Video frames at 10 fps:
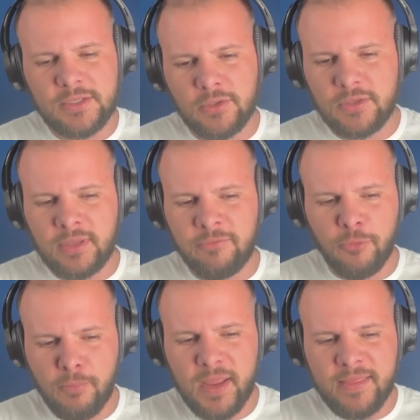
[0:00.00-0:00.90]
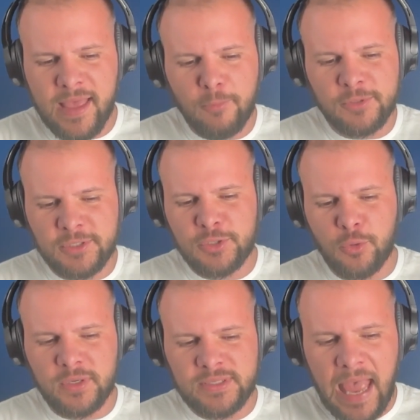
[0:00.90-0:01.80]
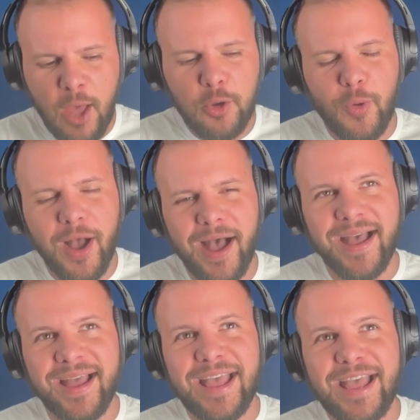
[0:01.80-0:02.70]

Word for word: So for me, that was the story is how do I